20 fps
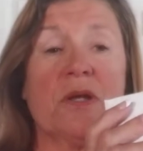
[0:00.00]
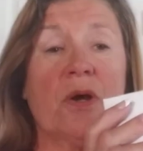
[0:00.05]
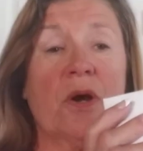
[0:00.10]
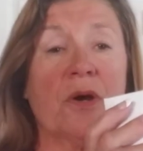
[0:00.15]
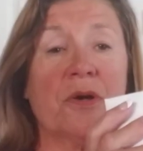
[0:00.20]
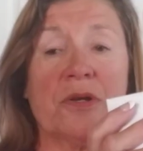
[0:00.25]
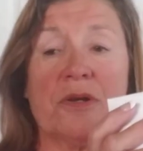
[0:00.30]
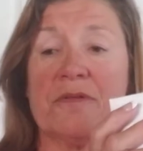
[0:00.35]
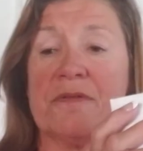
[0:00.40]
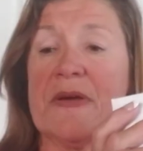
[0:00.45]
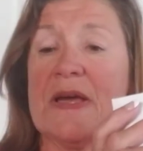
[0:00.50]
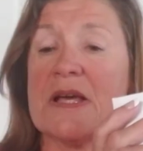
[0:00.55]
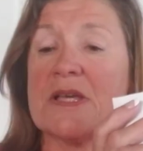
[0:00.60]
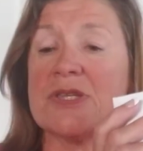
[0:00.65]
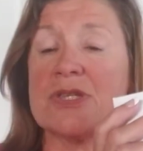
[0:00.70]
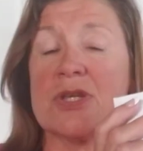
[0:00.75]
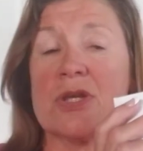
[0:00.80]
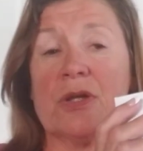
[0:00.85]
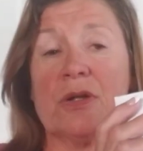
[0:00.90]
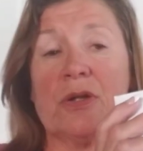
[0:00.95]

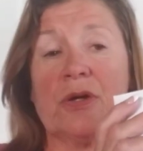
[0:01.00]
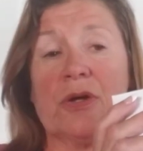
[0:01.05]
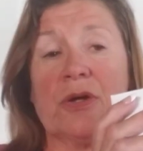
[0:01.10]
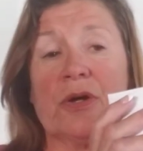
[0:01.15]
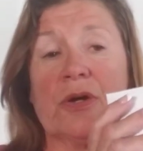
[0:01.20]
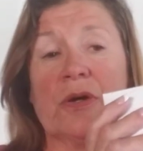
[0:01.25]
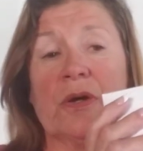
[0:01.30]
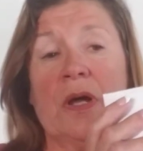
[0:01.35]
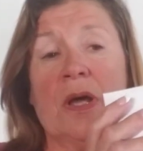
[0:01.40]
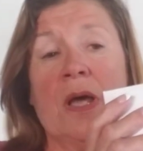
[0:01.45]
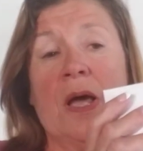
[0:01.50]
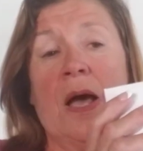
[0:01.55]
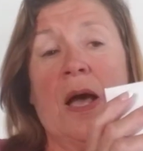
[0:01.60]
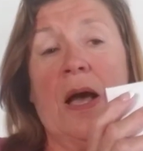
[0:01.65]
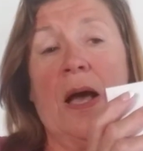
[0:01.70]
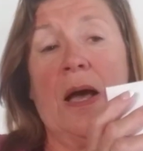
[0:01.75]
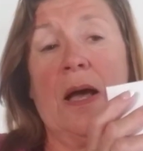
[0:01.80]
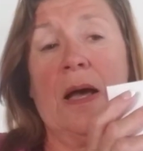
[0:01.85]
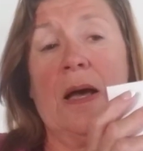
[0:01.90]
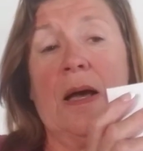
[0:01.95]
cardiovascular.
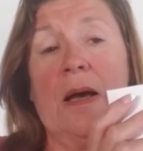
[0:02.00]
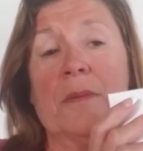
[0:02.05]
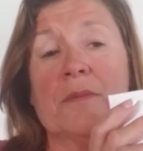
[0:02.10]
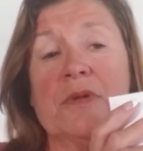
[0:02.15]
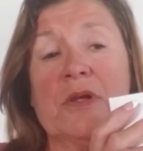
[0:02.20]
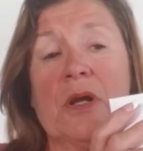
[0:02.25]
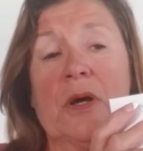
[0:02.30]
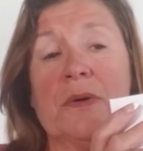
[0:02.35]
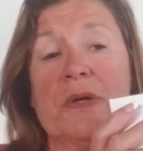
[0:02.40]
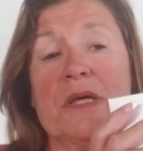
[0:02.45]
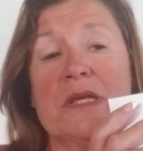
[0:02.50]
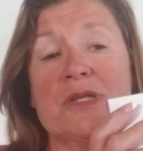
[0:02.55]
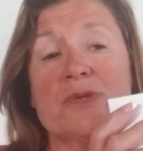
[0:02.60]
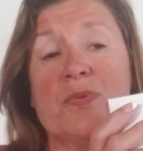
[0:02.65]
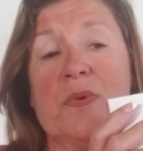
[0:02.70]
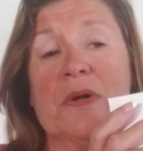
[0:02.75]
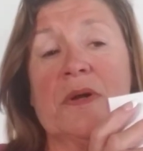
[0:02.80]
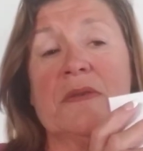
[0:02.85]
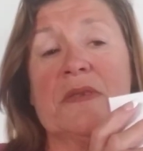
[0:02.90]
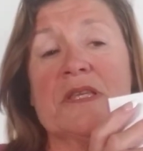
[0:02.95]
Um, you know, each
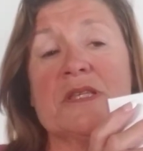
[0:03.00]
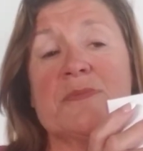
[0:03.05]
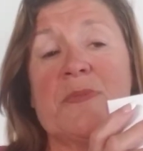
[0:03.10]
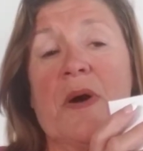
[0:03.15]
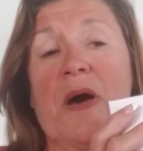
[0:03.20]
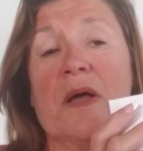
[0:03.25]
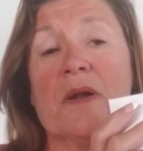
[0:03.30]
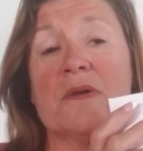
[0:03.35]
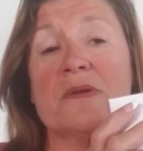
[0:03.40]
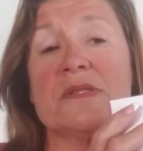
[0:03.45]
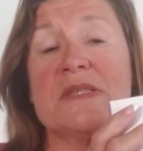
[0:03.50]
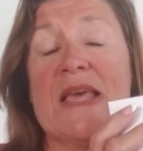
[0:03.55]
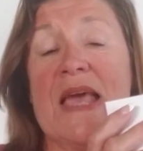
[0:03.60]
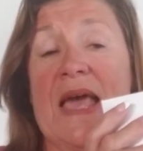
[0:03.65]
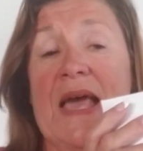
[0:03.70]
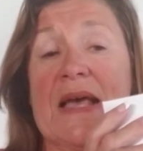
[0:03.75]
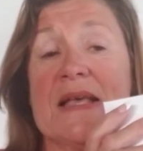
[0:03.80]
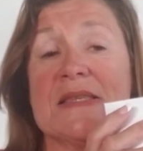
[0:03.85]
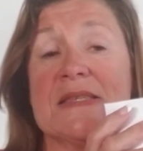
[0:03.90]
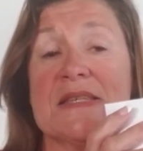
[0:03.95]
one of these bottles
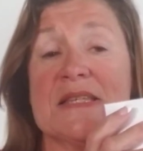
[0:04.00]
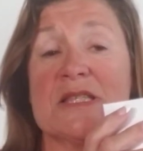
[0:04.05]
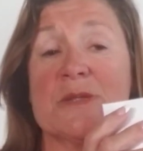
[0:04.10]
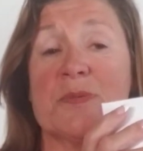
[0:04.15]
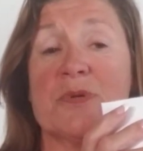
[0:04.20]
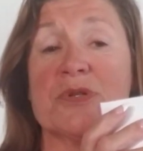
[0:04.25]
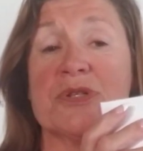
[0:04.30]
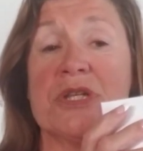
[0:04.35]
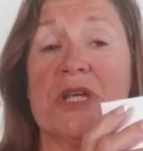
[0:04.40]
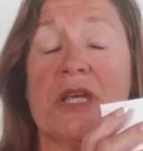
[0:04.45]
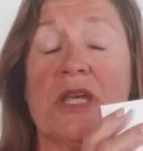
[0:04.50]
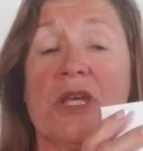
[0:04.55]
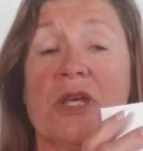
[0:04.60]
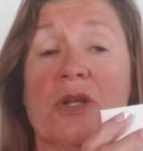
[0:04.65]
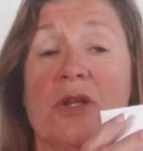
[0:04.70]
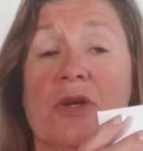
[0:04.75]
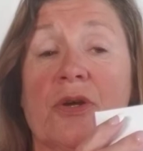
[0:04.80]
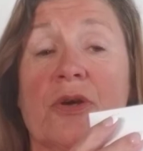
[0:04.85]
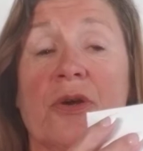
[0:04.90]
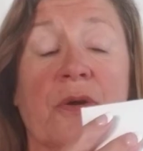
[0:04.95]
has its
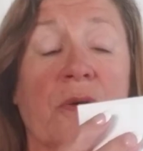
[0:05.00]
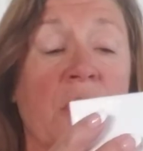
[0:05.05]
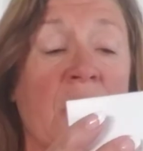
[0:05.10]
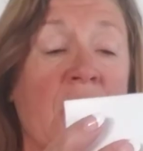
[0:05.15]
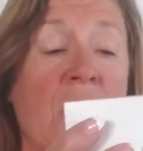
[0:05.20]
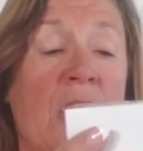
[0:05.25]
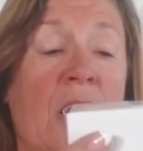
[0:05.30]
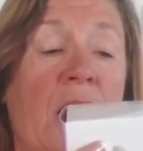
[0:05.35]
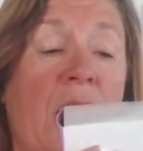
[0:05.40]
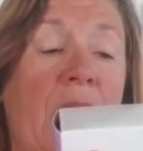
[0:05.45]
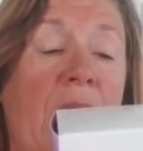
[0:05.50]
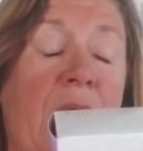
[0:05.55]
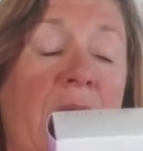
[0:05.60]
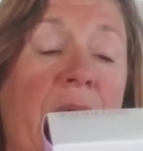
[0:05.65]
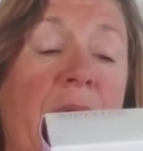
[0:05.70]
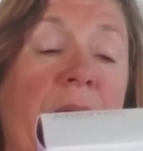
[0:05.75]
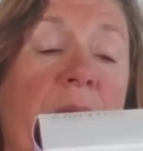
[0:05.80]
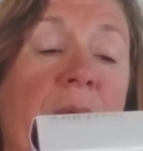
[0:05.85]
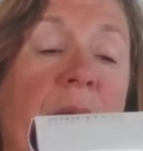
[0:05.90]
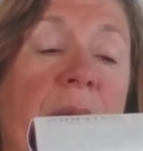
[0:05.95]
particular
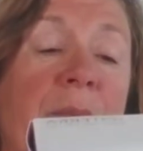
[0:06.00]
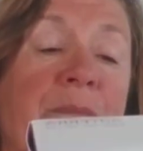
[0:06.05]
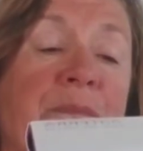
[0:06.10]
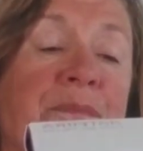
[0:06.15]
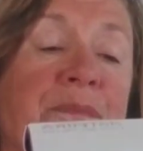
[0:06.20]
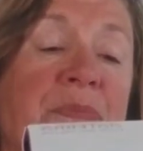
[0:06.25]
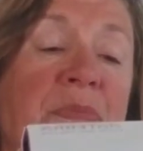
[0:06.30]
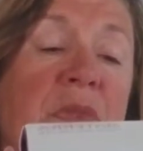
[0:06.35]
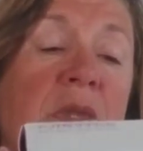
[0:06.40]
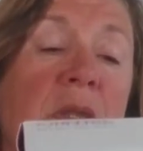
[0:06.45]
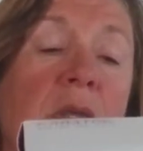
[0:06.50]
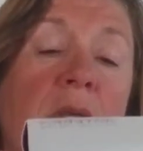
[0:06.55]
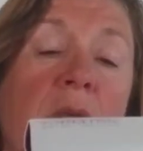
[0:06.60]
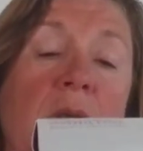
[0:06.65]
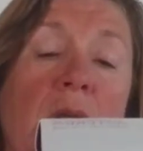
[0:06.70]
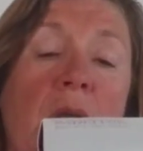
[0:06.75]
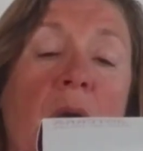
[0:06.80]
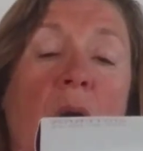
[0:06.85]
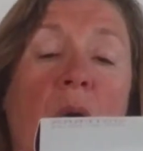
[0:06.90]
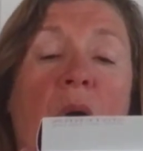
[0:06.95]
um,
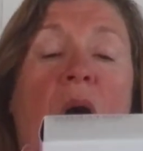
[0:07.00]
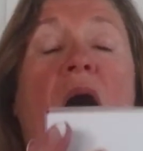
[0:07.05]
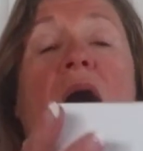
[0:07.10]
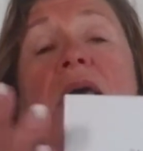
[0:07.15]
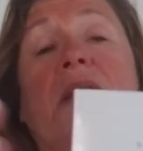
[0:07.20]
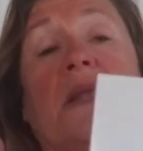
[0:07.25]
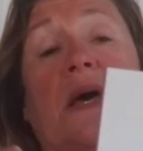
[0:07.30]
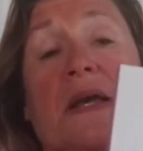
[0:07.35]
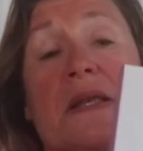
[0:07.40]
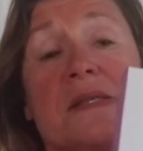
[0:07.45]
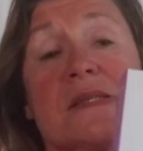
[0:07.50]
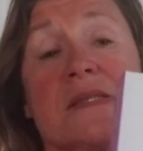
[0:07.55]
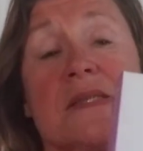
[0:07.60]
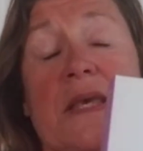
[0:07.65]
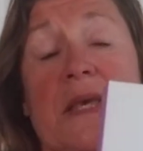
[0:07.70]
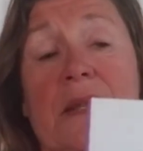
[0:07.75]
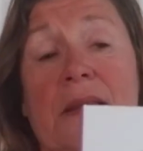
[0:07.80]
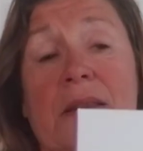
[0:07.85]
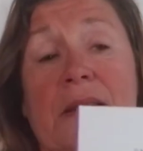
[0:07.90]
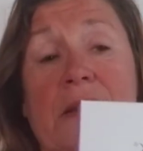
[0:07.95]
you know, highlights
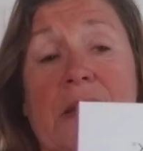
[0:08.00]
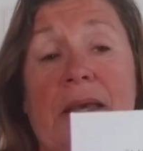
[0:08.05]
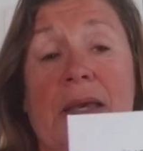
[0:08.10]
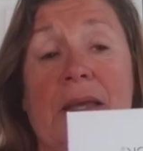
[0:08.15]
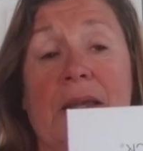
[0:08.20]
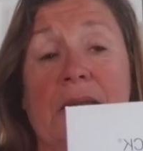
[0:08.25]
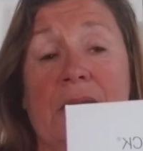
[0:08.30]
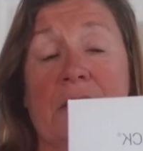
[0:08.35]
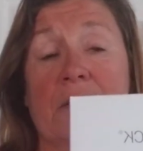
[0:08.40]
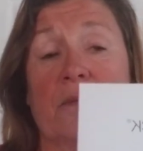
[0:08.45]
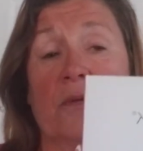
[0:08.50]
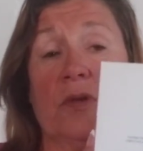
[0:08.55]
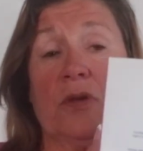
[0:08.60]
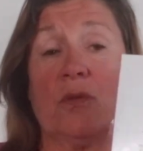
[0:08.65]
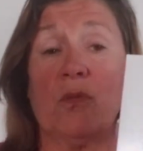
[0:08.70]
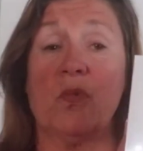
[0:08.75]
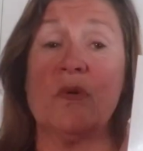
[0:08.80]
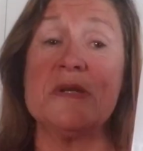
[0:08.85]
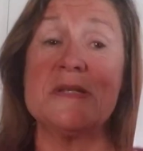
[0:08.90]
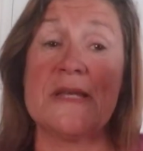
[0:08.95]
that, that
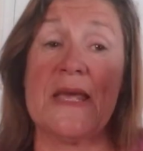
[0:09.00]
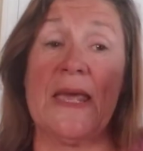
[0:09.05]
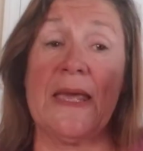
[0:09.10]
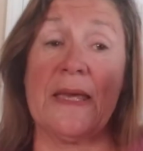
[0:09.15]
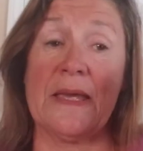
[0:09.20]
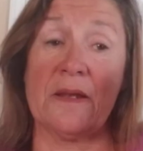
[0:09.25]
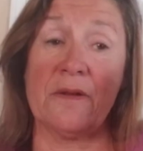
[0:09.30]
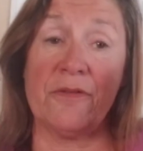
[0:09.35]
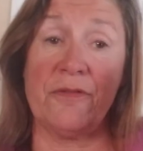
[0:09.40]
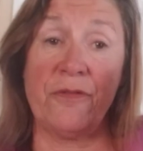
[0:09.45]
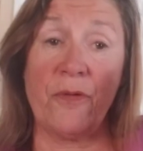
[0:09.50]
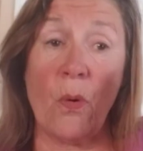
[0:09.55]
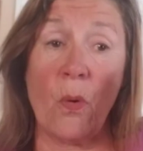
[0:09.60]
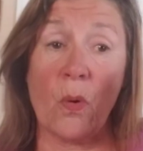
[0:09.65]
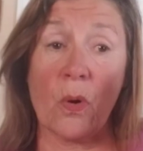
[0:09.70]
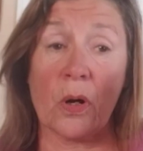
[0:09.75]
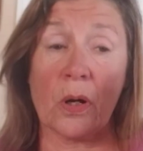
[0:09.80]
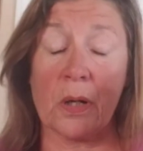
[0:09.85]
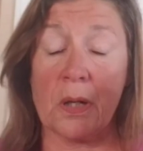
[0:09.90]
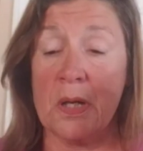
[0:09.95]
we take it
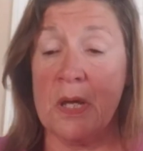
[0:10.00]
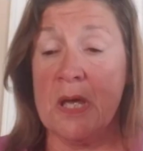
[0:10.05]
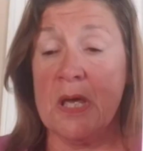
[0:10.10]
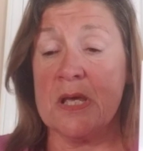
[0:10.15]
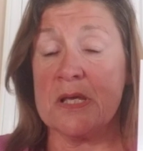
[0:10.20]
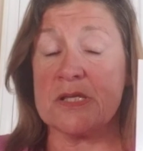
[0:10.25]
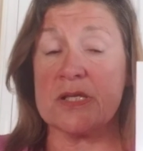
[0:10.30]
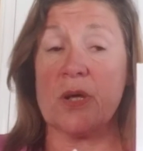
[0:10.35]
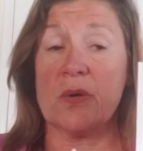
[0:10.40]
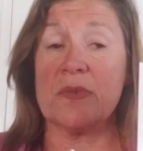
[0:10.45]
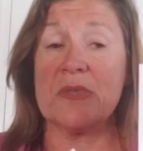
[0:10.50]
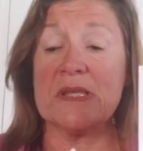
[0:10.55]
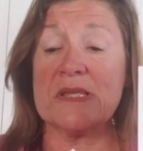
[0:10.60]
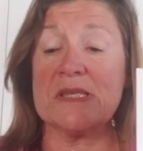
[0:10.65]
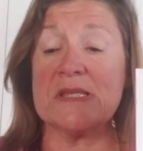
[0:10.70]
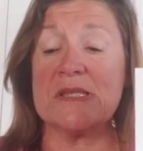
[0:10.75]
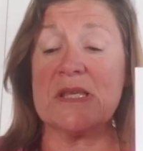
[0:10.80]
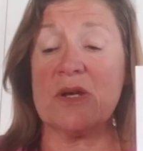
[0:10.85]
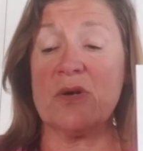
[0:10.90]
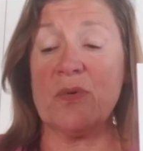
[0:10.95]
for. So this
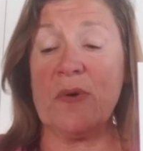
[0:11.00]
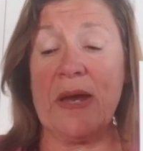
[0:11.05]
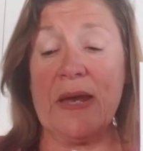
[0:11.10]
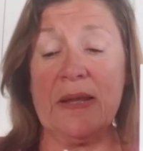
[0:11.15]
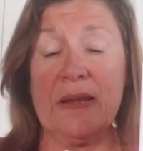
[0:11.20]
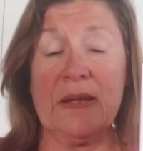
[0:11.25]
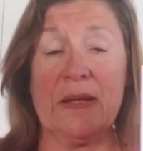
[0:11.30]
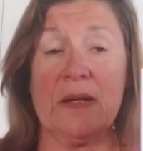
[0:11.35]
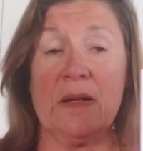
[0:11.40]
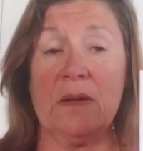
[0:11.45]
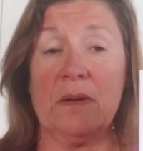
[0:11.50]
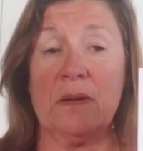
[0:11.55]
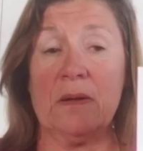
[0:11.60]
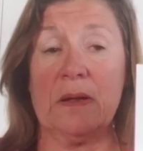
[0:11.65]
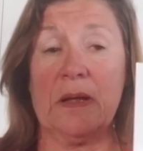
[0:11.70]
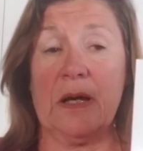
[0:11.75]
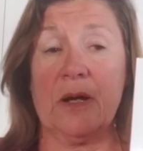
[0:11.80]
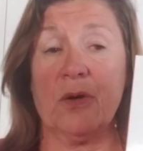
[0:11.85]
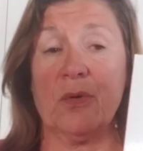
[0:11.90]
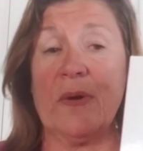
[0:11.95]
is a great
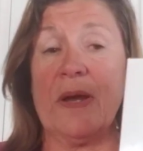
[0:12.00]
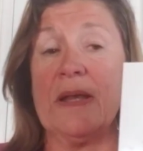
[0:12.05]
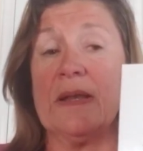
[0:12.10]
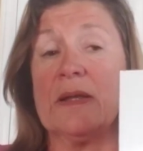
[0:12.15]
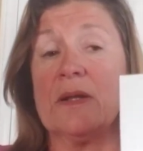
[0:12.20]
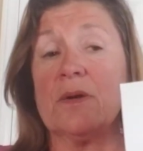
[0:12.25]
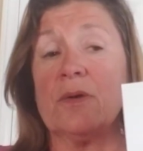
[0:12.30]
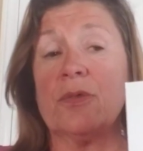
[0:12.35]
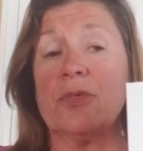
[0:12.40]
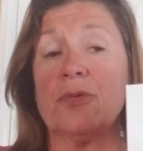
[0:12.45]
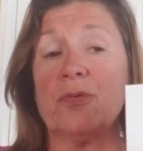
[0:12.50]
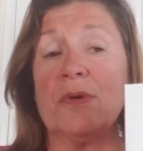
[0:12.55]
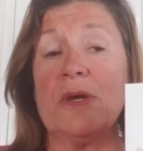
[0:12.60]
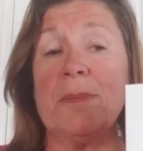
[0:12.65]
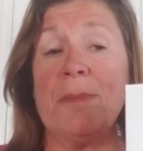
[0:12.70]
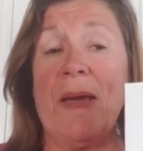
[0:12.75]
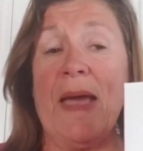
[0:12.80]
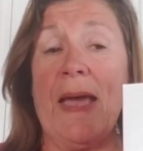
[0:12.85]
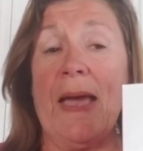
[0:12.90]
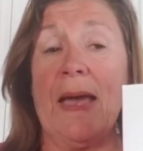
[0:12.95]
little, a great little three
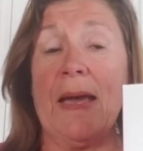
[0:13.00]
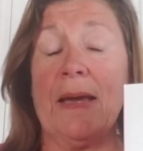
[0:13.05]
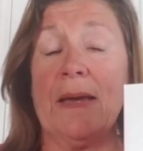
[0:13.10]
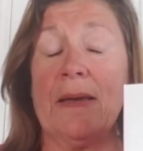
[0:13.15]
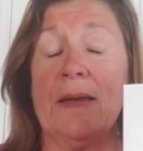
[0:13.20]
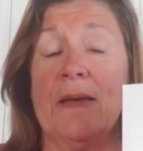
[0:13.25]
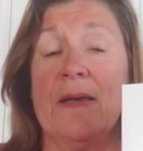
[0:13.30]
pack